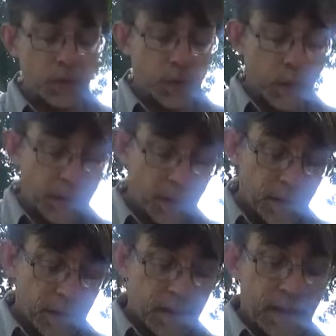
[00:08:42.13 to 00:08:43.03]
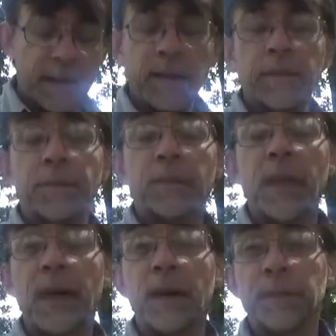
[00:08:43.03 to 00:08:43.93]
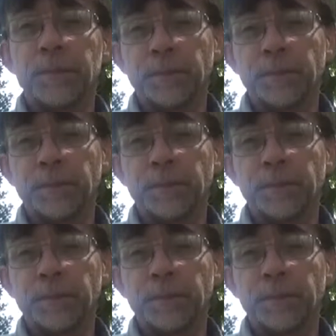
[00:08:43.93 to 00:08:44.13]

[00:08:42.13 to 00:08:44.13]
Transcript: tube. Now,